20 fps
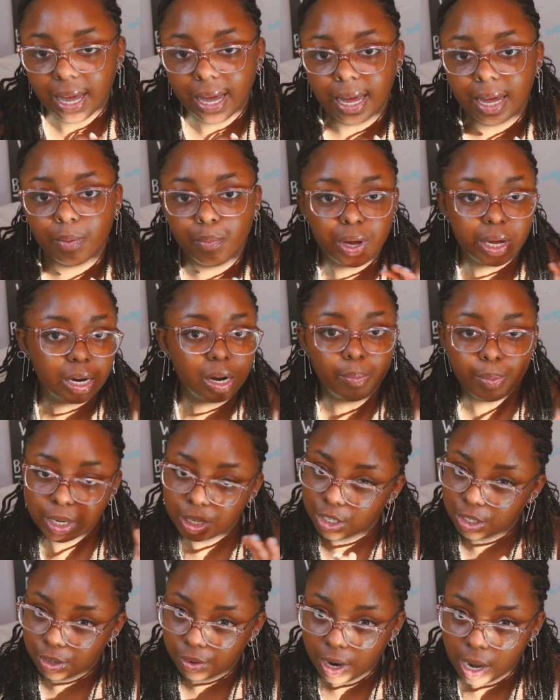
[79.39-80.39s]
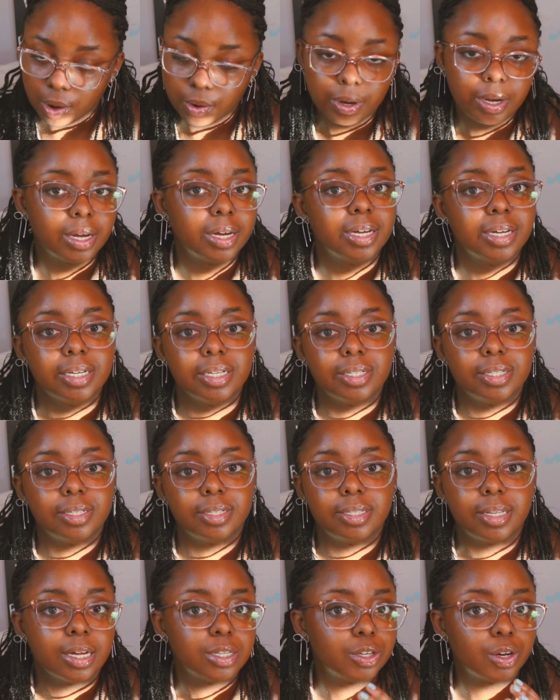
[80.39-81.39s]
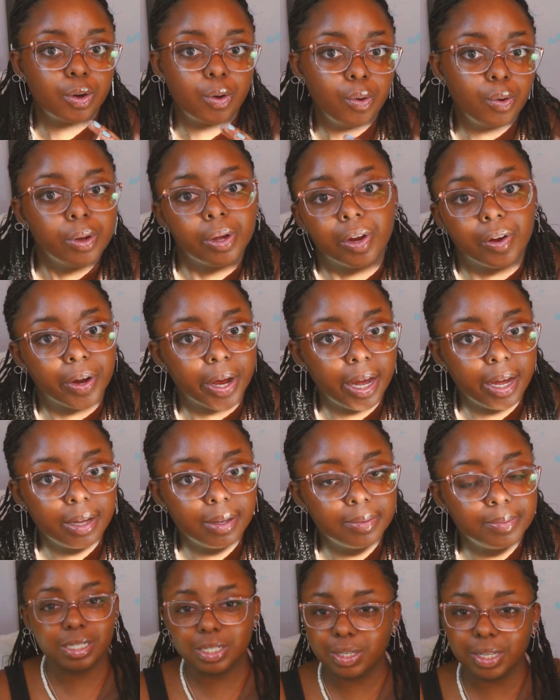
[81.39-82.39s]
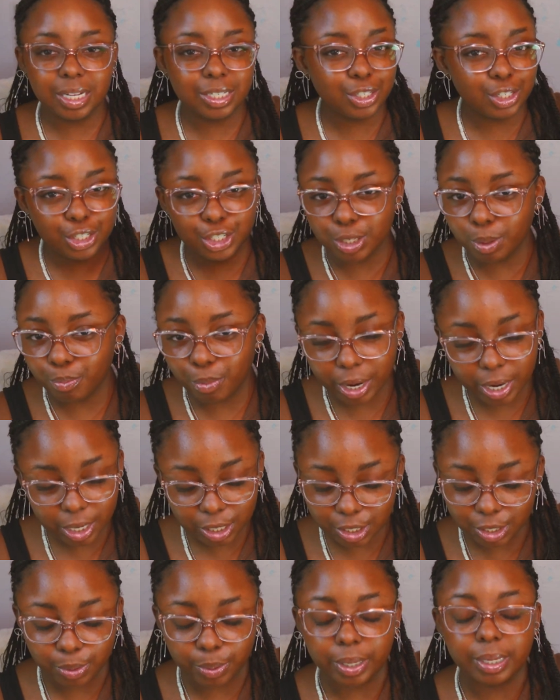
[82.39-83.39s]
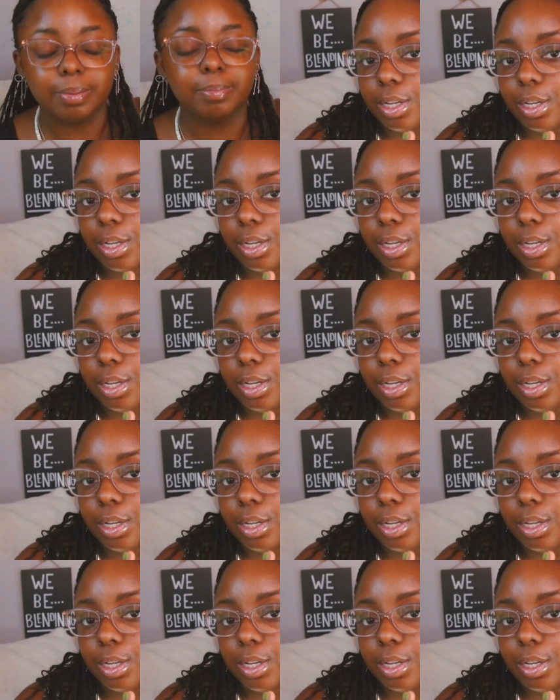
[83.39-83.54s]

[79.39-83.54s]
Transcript: and we can help each other out, because that's our goal here, right? So let's just jump right into it.